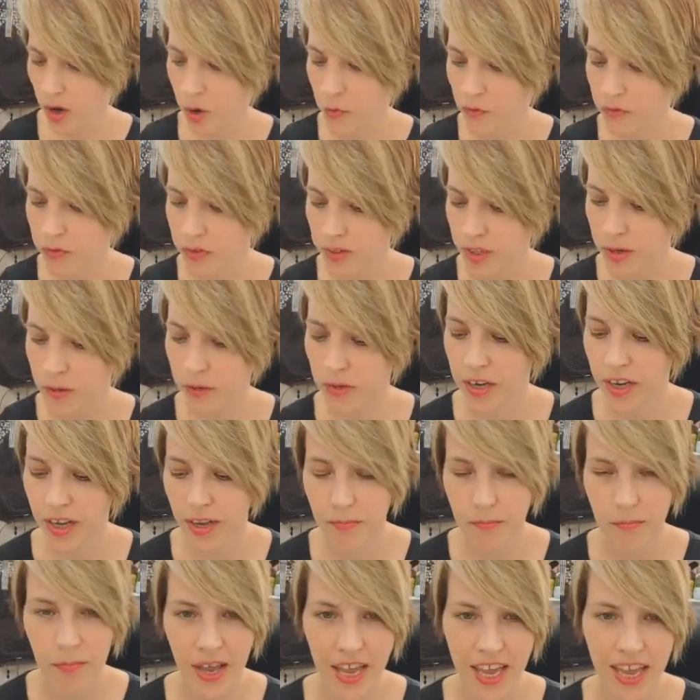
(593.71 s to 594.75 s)
hopefully when
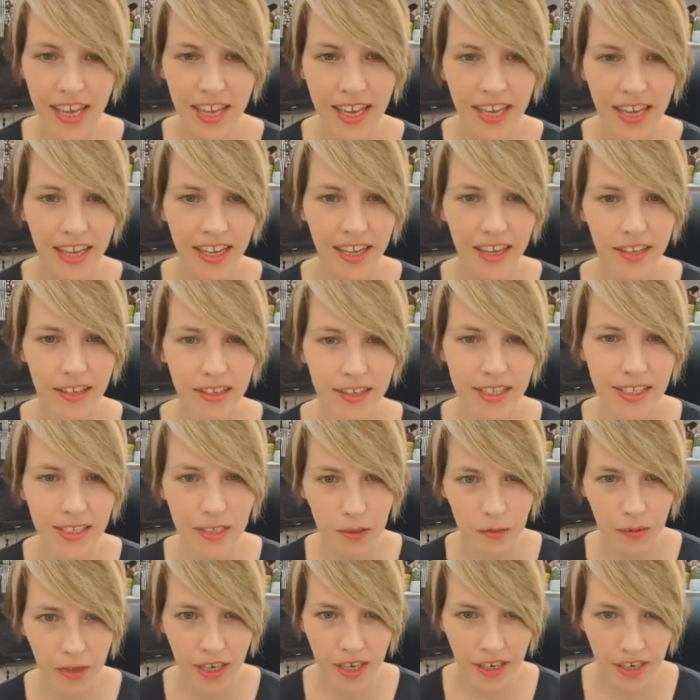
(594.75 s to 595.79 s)
I make the
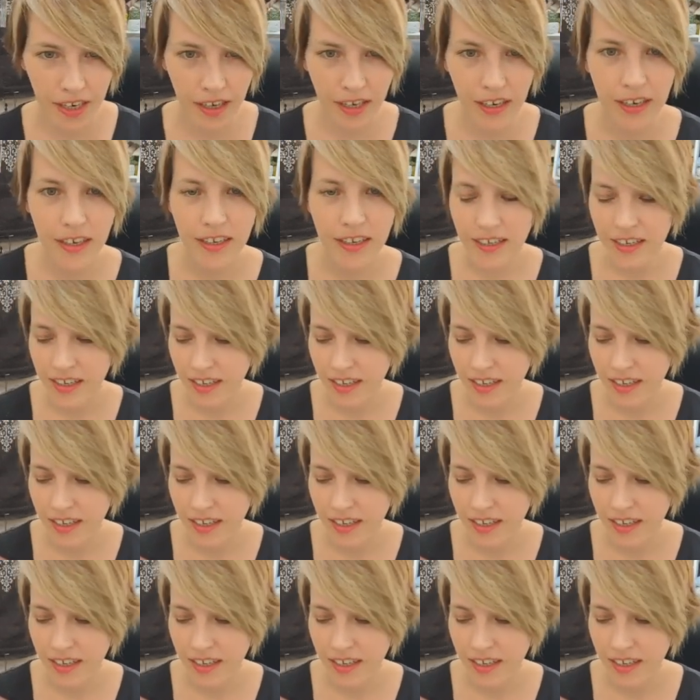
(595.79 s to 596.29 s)
sweater